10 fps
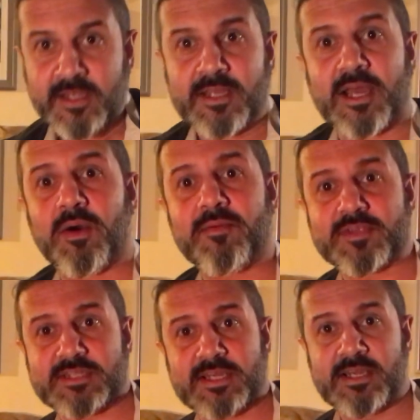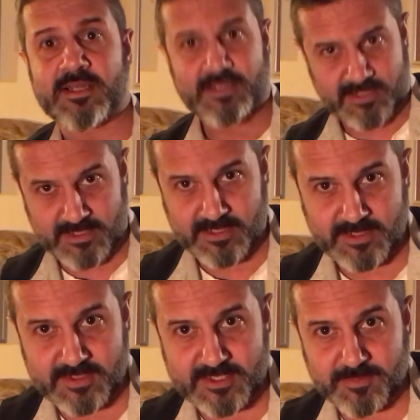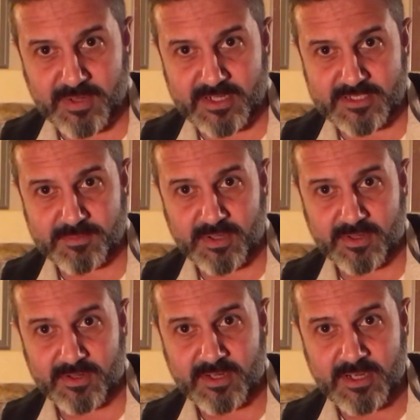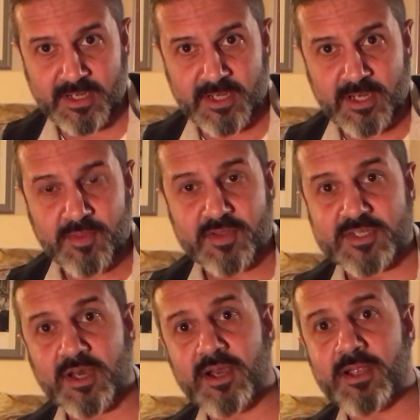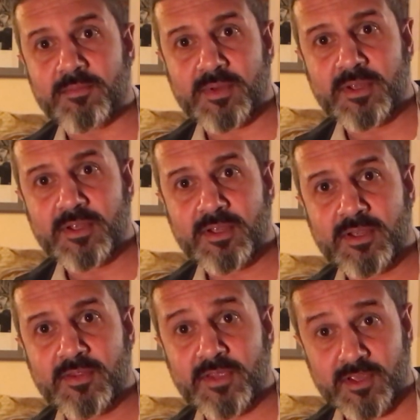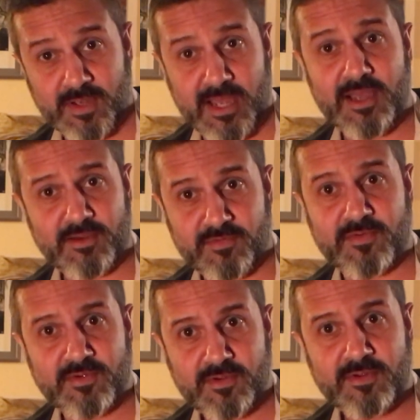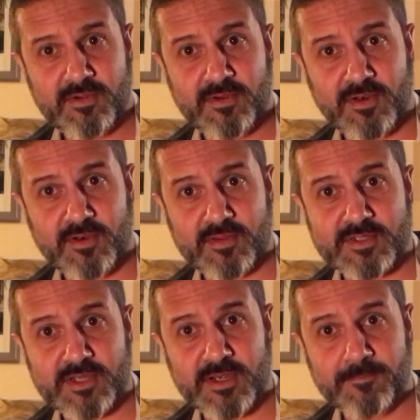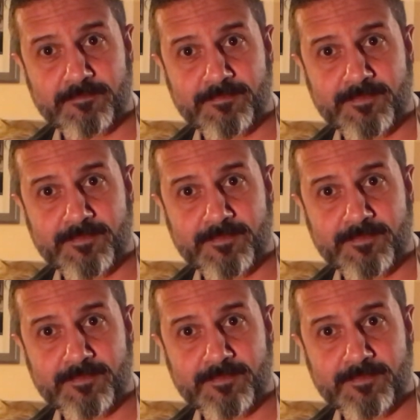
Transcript: Now obviously this depends upon the time that you have a lot of the time.